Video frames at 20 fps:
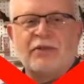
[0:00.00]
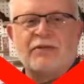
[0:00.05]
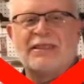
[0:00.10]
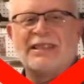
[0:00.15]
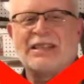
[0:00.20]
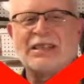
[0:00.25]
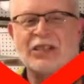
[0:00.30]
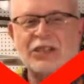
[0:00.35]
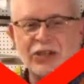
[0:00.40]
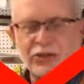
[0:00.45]
of
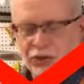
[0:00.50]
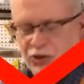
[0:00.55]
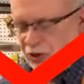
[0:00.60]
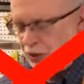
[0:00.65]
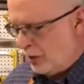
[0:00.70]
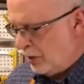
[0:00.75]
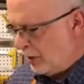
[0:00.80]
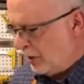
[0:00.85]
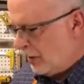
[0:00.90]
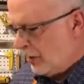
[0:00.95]
an inch.
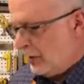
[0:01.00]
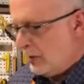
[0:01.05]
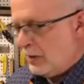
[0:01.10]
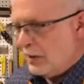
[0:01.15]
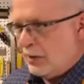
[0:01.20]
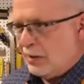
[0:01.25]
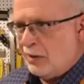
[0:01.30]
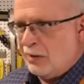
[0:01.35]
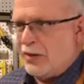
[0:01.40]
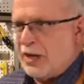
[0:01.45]

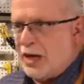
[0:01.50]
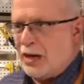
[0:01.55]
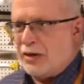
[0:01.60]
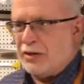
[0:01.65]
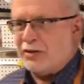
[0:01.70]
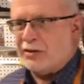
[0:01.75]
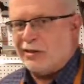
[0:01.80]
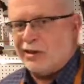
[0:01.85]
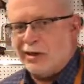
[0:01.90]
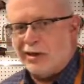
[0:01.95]
that
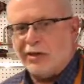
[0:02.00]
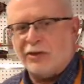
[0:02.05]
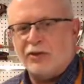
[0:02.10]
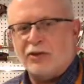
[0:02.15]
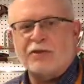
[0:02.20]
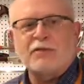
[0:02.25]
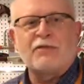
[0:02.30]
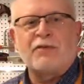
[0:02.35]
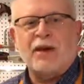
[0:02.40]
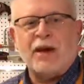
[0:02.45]
is like
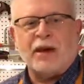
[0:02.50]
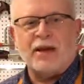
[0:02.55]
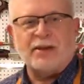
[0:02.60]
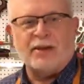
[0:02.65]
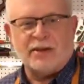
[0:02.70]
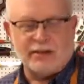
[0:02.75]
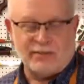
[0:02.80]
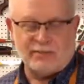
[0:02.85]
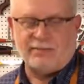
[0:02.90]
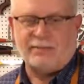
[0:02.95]

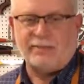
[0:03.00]
nirvana